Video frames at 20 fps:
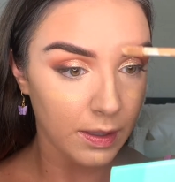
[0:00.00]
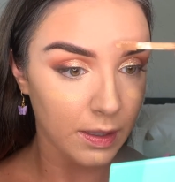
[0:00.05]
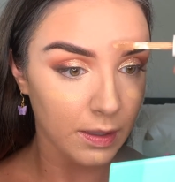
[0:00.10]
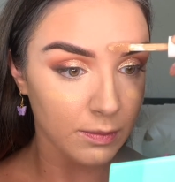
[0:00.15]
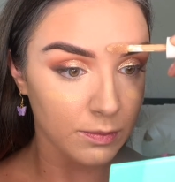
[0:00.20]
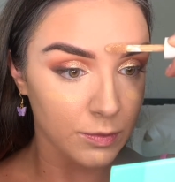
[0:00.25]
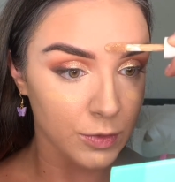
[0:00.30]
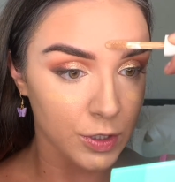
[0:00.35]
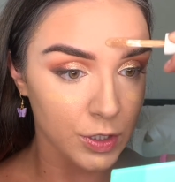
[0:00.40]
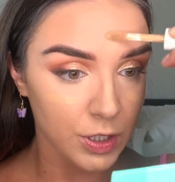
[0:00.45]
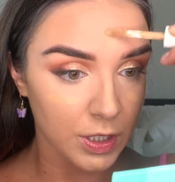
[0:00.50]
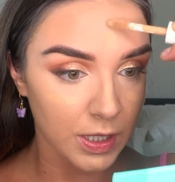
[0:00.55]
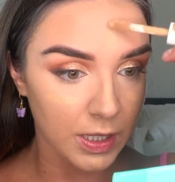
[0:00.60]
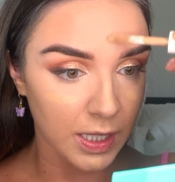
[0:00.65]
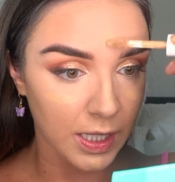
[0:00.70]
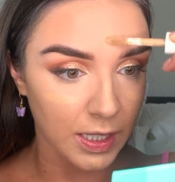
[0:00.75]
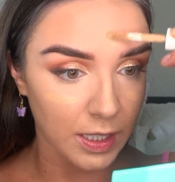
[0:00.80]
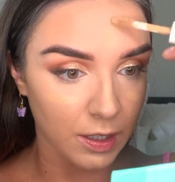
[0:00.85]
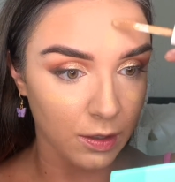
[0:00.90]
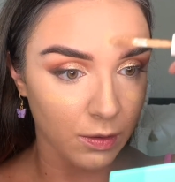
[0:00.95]
I'm just gonna
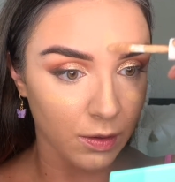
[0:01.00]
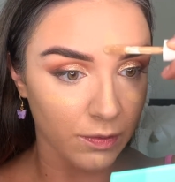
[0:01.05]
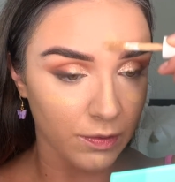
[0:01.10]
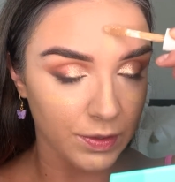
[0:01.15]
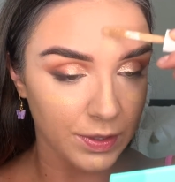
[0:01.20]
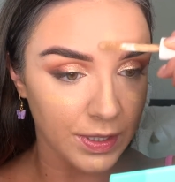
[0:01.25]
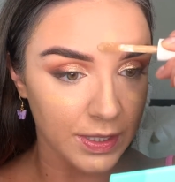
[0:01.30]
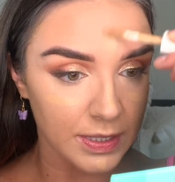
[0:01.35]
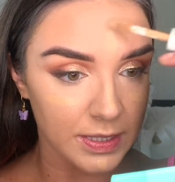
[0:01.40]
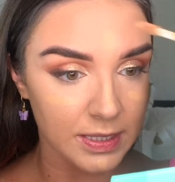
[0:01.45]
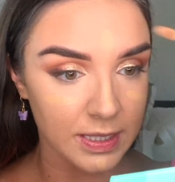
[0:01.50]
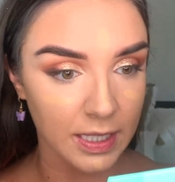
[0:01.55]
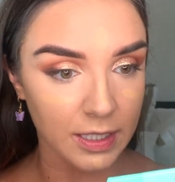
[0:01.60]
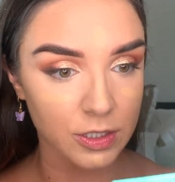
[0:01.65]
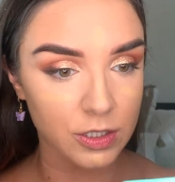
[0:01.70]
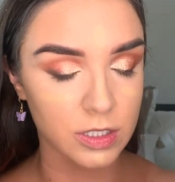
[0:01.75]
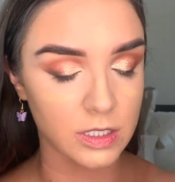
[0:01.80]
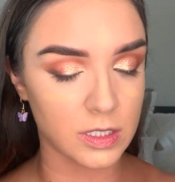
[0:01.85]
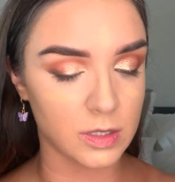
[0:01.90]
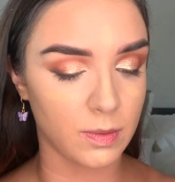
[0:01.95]
kind of go over these
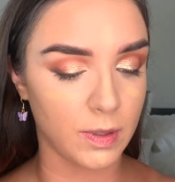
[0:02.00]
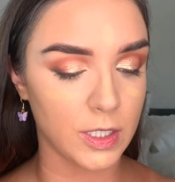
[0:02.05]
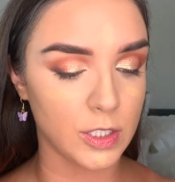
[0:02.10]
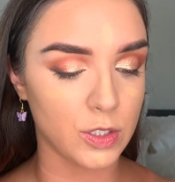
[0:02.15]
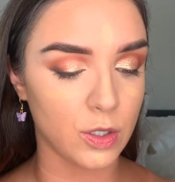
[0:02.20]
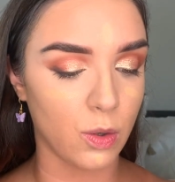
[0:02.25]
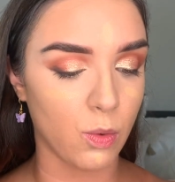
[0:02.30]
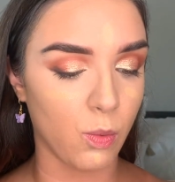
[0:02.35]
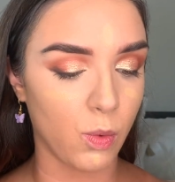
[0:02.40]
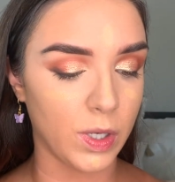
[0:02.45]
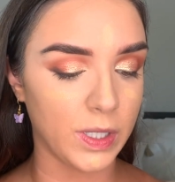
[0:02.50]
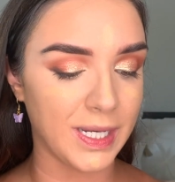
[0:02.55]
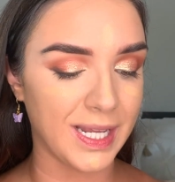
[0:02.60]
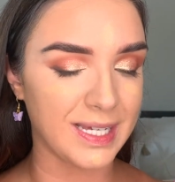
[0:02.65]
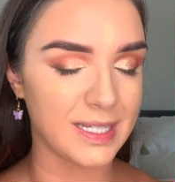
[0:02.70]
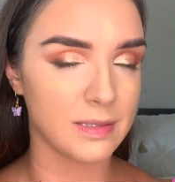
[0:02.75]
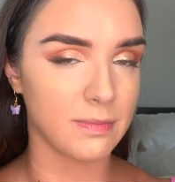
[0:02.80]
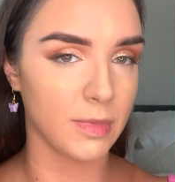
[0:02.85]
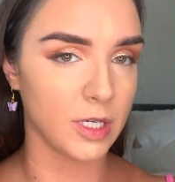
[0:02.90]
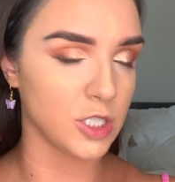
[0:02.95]
sections where I don't want
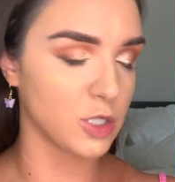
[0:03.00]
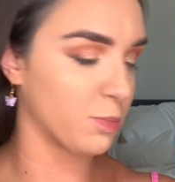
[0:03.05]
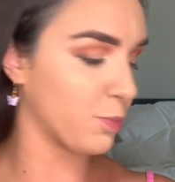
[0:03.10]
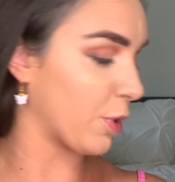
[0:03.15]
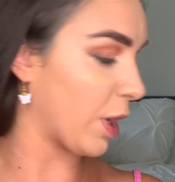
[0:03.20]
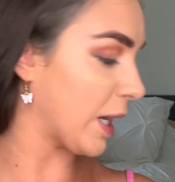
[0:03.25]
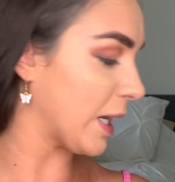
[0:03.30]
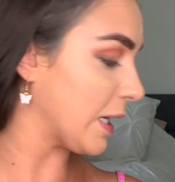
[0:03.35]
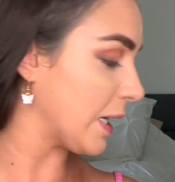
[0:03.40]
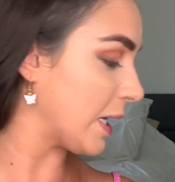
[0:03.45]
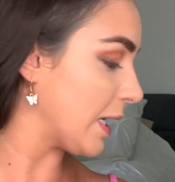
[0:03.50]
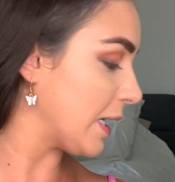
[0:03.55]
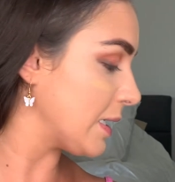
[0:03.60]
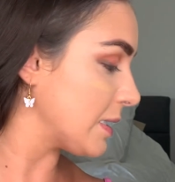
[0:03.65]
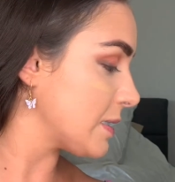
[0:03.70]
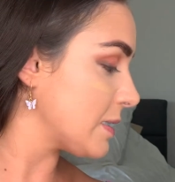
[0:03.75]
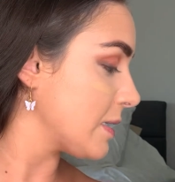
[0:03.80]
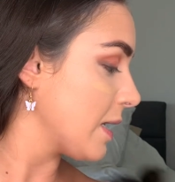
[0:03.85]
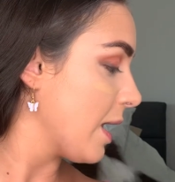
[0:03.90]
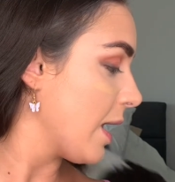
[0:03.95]
as much
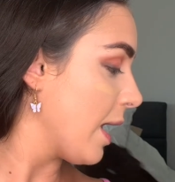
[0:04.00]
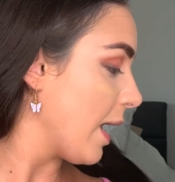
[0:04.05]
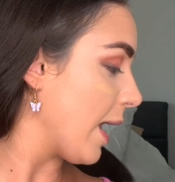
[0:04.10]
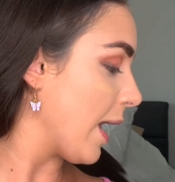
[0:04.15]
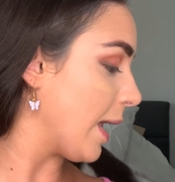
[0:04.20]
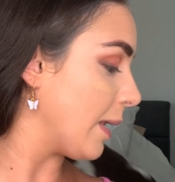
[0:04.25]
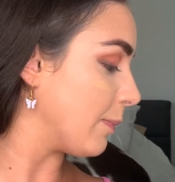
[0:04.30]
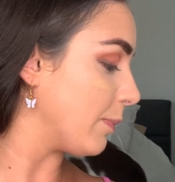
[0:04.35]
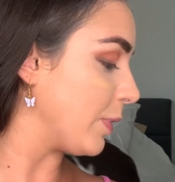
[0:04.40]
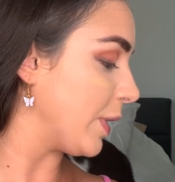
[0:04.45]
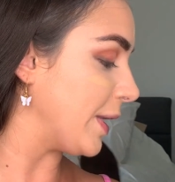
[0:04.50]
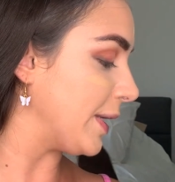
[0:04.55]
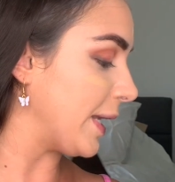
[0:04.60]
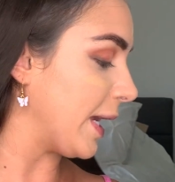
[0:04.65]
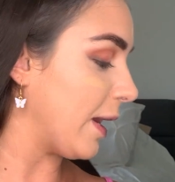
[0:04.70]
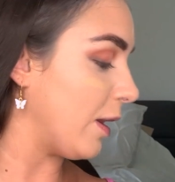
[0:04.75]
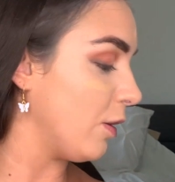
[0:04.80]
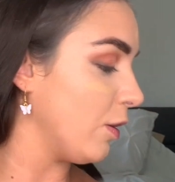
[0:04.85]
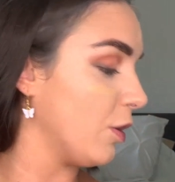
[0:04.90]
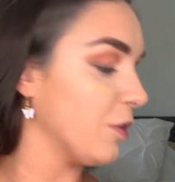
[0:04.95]
brightness and blend
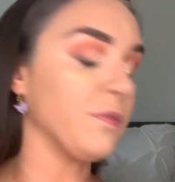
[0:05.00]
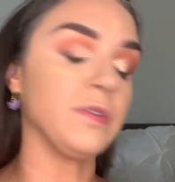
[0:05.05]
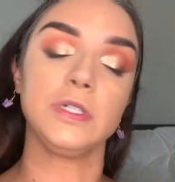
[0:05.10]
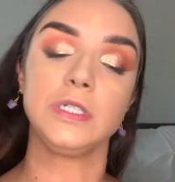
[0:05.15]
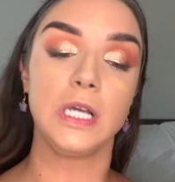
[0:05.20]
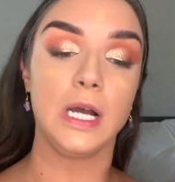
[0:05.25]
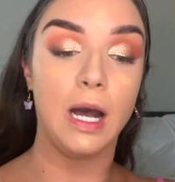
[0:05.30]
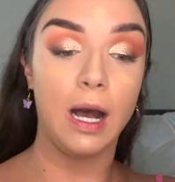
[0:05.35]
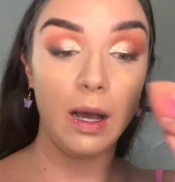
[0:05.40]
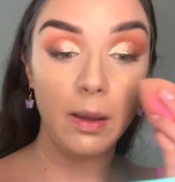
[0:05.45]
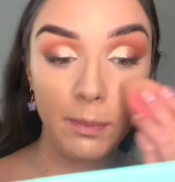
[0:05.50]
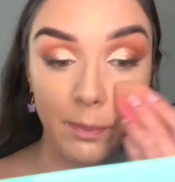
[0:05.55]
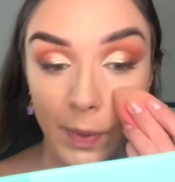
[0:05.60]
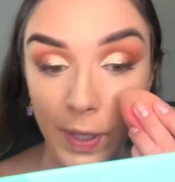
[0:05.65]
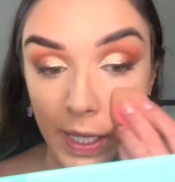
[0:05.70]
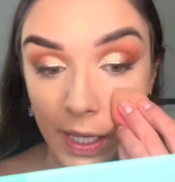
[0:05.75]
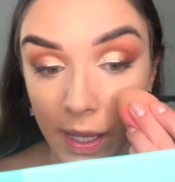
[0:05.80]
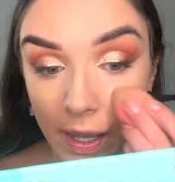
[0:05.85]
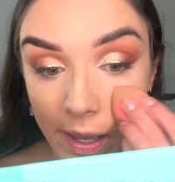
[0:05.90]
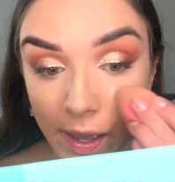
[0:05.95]
out over top.
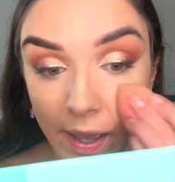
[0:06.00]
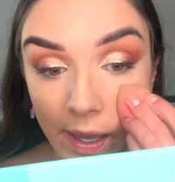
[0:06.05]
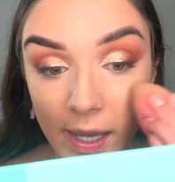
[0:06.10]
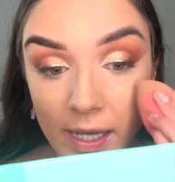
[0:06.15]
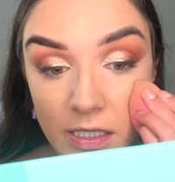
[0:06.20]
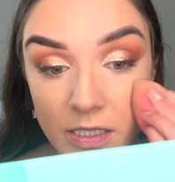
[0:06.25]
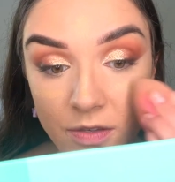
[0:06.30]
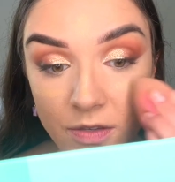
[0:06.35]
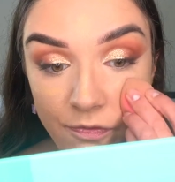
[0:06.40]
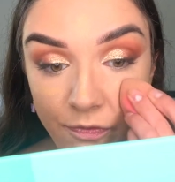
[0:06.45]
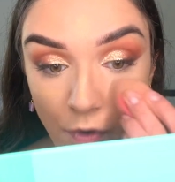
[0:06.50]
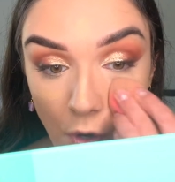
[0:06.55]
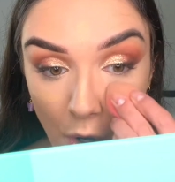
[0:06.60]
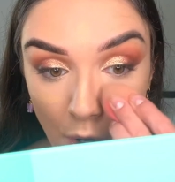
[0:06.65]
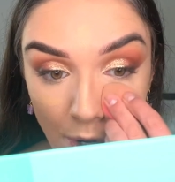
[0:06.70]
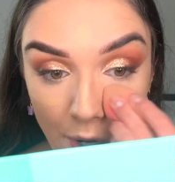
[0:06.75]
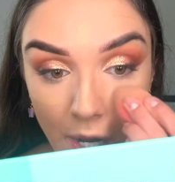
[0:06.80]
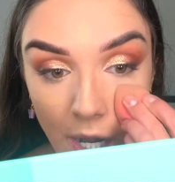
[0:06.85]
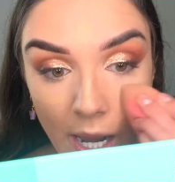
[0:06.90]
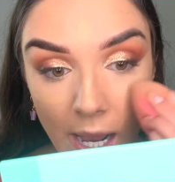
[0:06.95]
But as
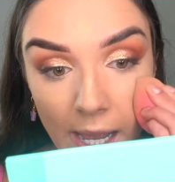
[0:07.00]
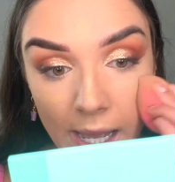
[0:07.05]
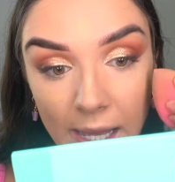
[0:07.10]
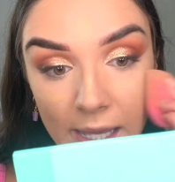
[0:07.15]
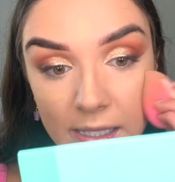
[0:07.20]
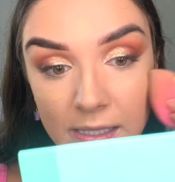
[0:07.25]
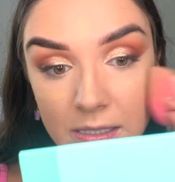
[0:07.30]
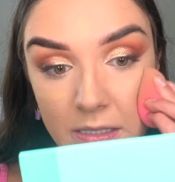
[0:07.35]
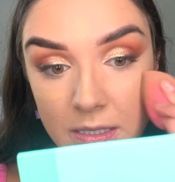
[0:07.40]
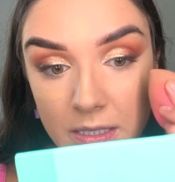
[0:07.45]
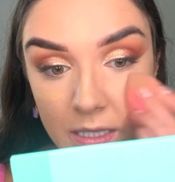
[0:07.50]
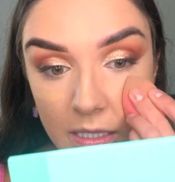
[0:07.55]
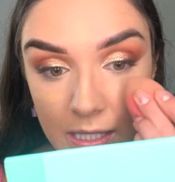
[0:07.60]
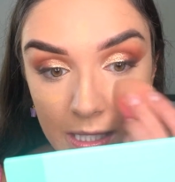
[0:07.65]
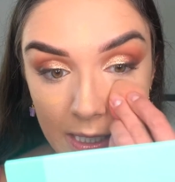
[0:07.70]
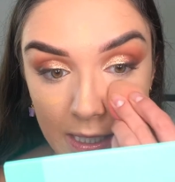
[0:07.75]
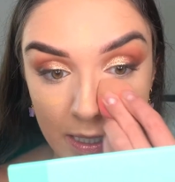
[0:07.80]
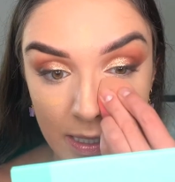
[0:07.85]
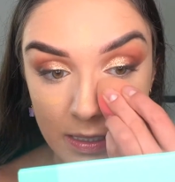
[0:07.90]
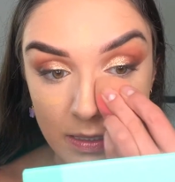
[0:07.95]
far as
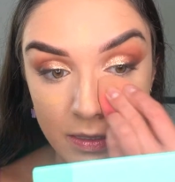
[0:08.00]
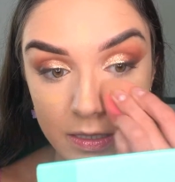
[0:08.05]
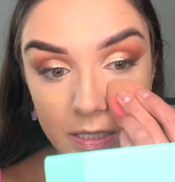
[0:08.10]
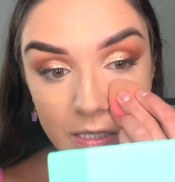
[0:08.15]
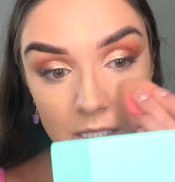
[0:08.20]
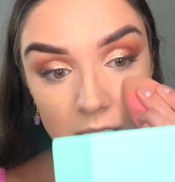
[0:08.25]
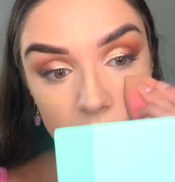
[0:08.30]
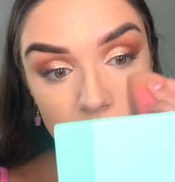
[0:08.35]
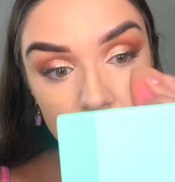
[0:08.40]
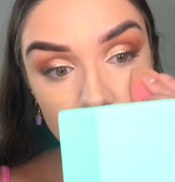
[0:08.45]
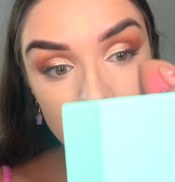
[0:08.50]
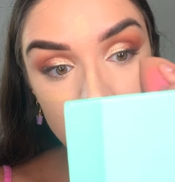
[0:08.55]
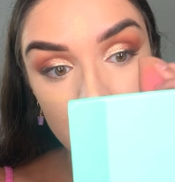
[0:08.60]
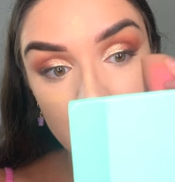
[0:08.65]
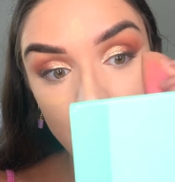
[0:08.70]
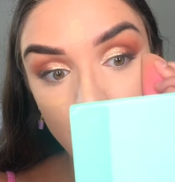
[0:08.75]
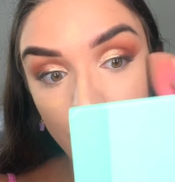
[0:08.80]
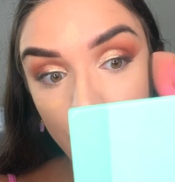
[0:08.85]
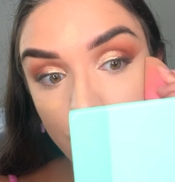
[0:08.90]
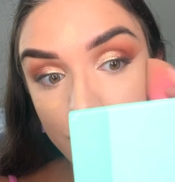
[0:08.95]
the consistency
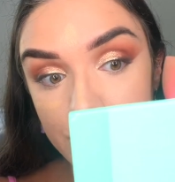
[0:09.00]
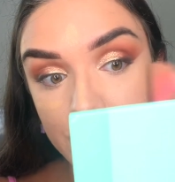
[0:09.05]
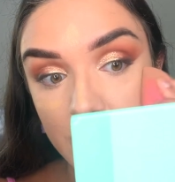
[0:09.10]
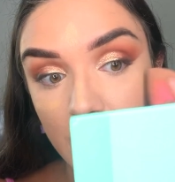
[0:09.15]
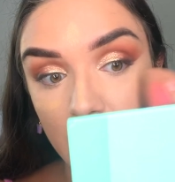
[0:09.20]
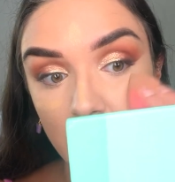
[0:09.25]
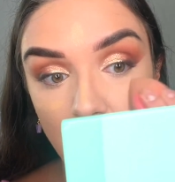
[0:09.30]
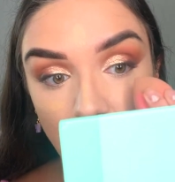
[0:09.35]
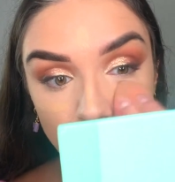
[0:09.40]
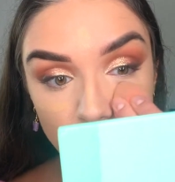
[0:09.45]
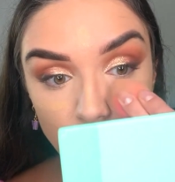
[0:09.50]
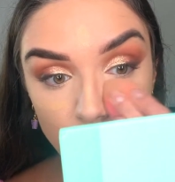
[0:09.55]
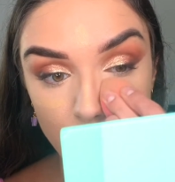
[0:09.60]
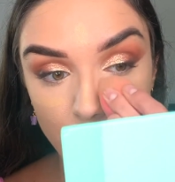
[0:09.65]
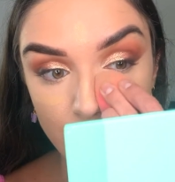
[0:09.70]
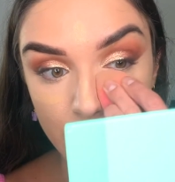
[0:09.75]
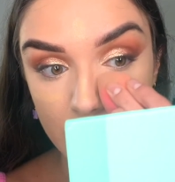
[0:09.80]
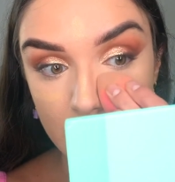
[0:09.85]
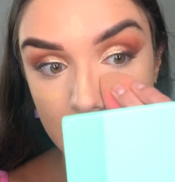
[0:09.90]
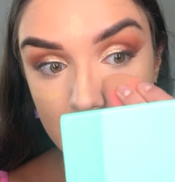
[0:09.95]
goes, that
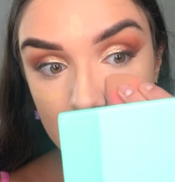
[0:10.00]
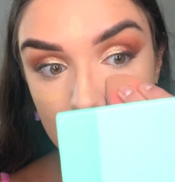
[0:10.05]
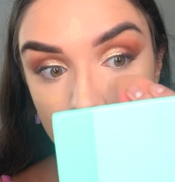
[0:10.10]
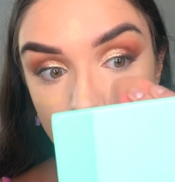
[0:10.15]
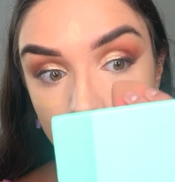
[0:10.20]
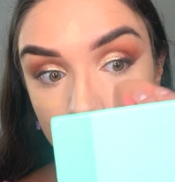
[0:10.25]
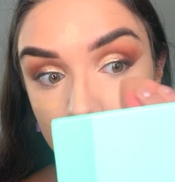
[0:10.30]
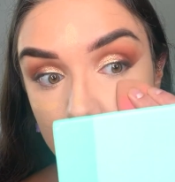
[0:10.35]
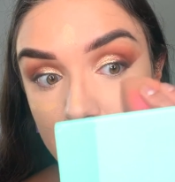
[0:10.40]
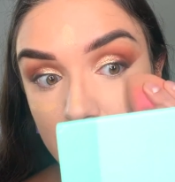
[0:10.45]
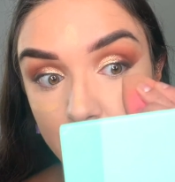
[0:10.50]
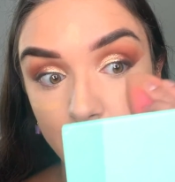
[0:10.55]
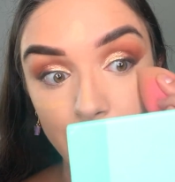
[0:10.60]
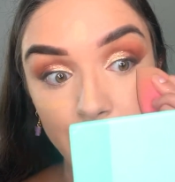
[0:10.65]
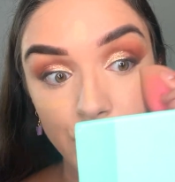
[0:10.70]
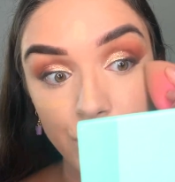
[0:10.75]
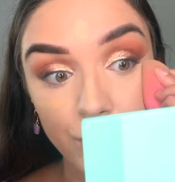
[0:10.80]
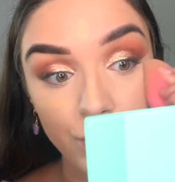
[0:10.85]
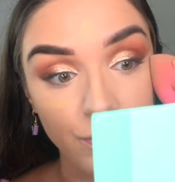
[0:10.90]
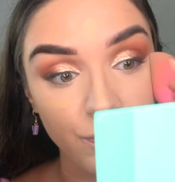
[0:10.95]
CoverGirl concealer is
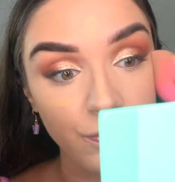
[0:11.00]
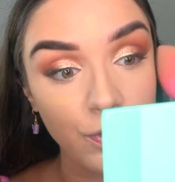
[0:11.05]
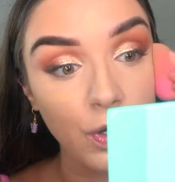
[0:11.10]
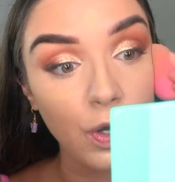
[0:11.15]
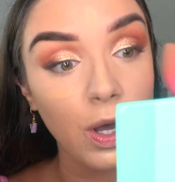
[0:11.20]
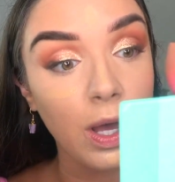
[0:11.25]
beautiful.